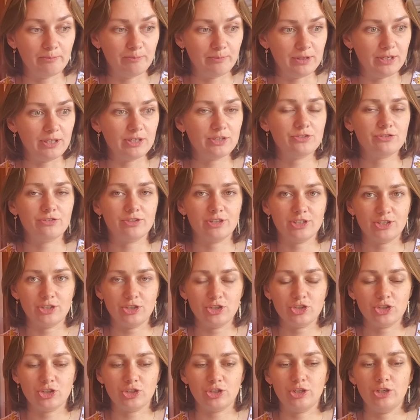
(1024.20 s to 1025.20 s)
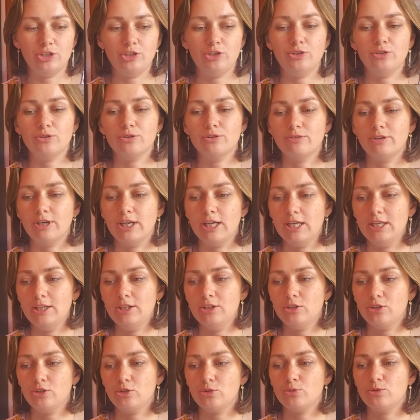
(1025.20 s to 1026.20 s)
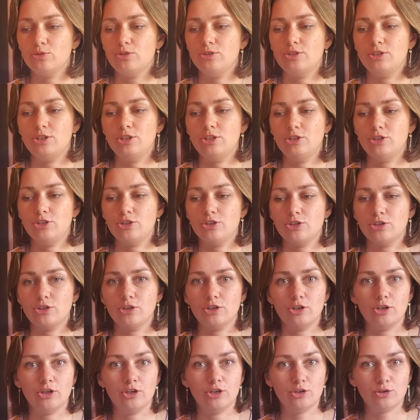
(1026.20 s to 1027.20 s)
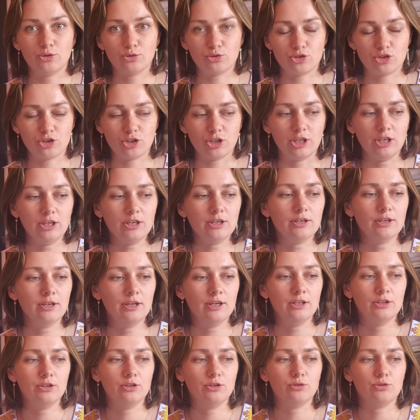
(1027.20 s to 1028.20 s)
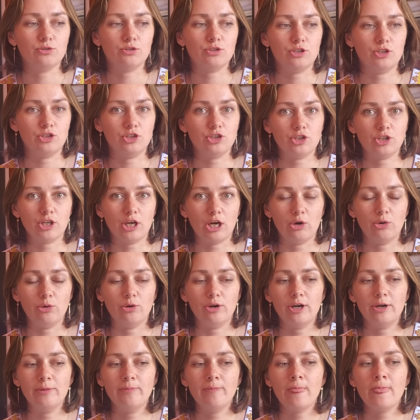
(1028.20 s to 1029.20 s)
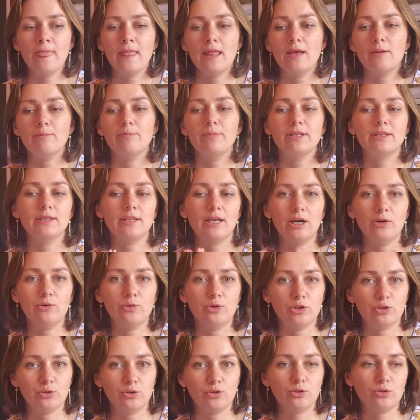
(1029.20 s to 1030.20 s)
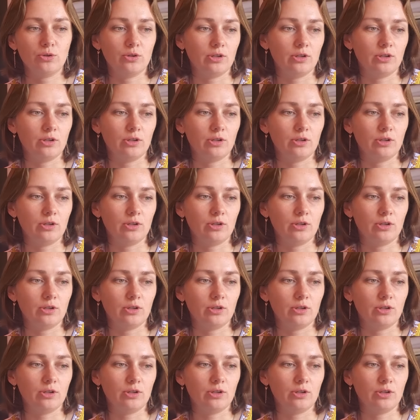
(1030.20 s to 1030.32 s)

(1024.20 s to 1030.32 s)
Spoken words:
big tradition in Ukraine to stitch rushnik, to stitch tower, but tower not